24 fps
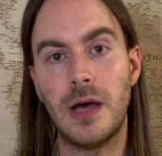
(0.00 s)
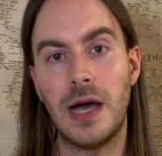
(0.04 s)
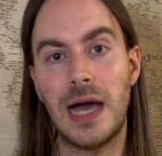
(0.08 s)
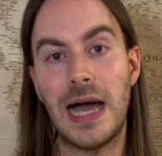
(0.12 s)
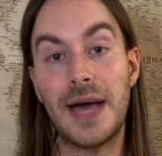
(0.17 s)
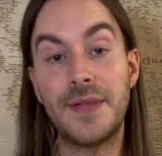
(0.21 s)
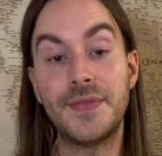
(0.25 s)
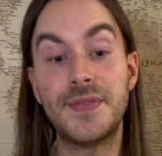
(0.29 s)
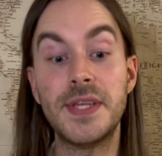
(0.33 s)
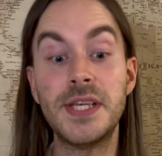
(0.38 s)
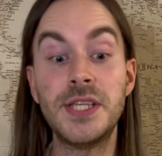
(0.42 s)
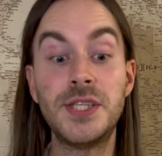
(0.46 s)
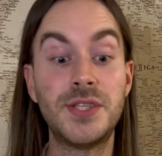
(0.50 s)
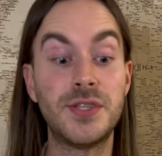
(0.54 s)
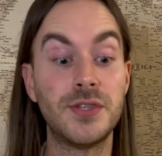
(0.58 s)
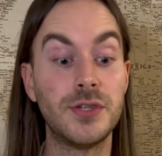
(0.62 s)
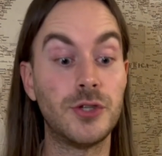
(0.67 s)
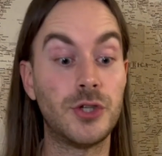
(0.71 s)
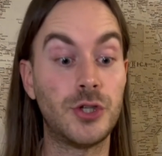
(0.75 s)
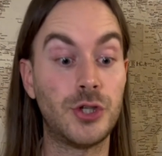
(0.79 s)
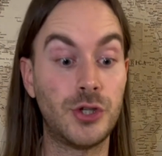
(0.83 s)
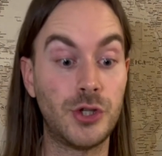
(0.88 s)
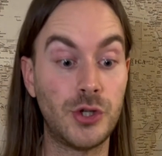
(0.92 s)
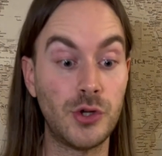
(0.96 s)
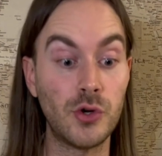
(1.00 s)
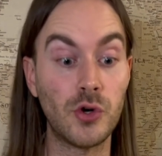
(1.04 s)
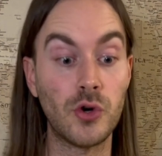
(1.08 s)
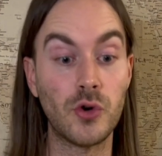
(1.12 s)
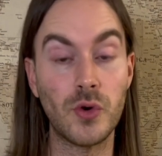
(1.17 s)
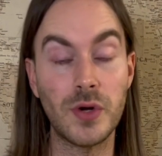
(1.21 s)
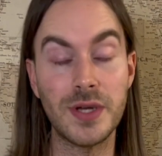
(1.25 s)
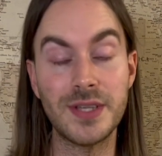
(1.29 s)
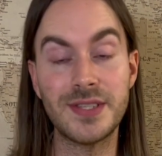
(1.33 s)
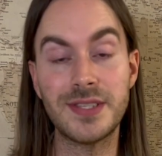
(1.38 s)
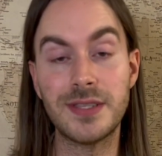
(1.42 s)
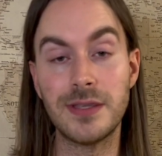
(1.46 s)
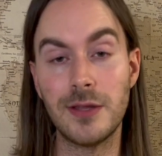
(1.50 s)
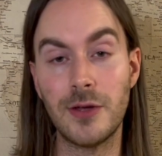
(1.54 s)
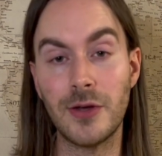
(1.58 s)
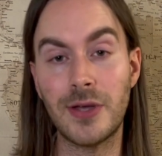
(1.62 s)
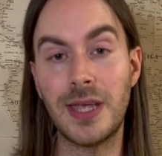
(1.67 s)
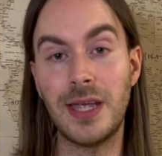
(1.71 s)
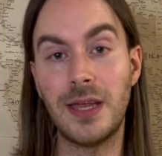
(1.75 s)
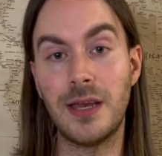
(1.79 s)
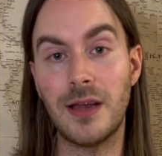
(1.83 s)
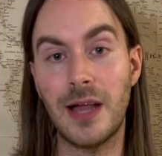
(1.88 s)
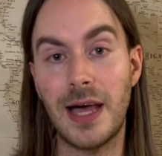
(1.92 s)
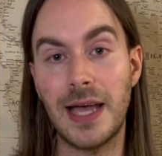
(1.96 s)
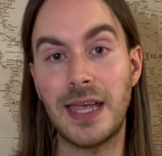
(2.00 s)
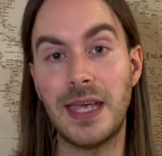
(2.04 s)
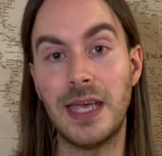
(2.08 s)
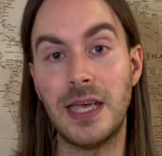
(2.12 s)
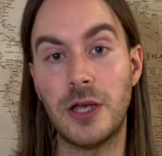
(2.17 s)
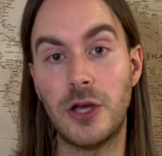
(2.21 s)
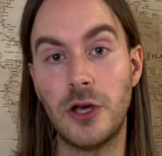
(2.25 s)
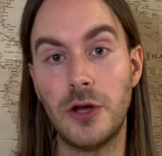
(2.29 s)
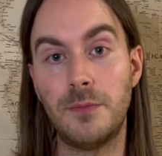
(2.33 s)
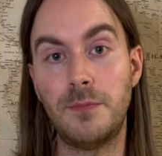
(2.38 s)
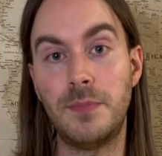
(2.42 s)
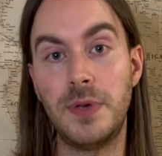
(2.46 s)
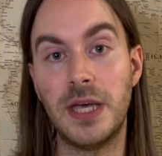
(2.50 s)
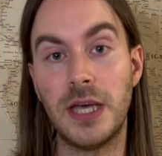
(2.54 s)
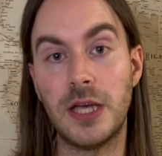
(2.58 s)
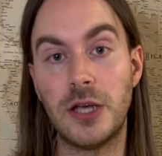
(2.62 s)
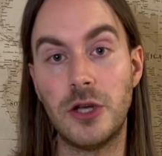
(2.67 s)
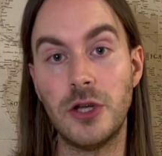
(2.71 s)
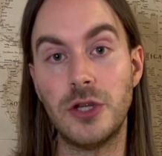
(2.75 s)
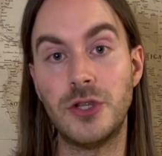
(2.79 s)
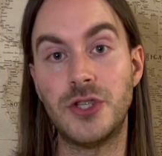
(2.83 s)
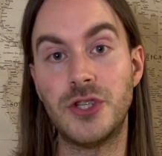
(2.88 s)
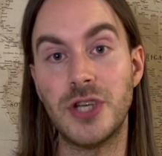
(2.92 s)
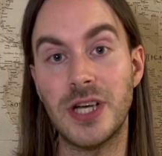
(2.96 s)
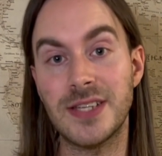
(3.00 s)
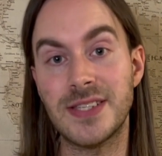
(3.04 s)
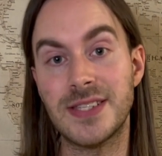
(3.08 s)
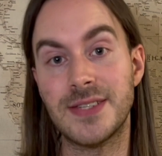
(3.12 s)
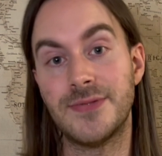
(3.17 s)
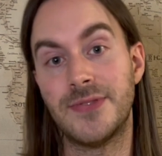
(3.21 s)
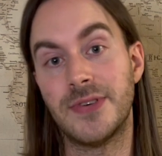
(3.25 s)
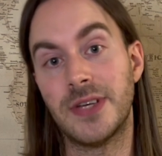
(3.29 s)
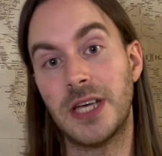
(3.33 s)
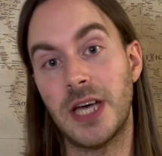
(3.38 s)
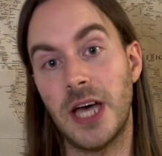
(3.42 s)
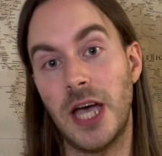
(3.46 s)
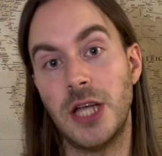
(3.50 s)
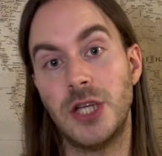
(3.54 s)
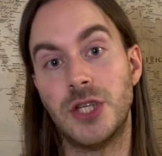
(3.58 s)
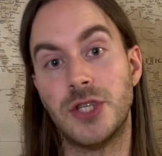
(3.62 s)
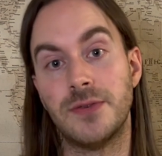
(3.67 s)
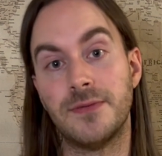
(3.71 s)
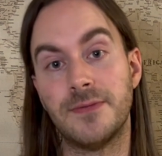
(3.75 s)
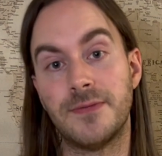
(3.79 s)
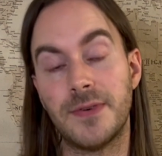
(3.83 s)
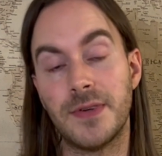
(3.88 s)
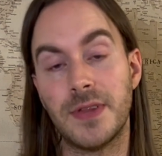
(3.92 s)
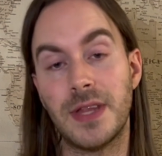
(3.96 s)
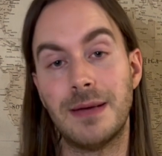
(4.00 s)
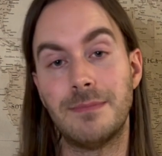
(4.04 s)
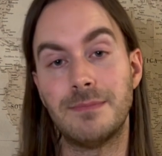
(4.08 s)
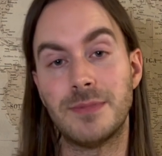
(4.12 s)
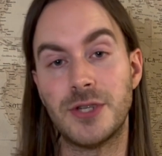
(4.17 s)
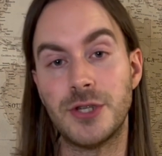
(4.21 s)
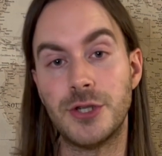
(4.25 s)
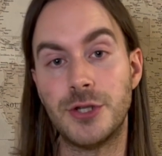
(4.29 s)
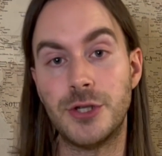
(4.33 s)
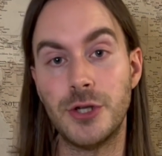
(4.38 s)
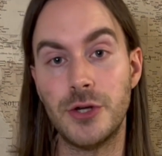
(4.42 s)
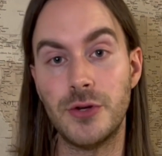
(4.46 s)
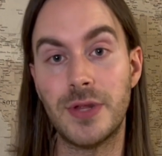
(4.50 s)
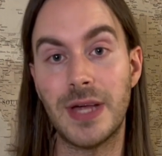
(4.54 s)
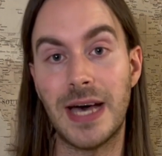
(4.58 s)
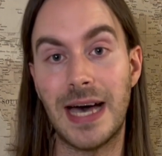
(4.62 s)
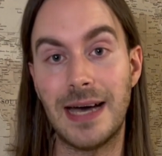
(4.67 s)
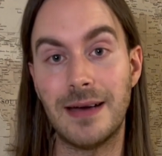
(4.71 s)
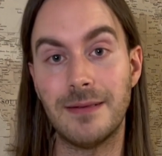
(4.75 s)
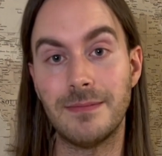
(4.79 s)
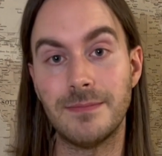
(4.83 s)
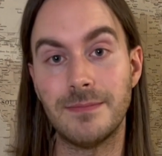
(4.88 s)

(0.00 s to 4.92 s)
And this sure is looking like it could be a good justification for them to do that.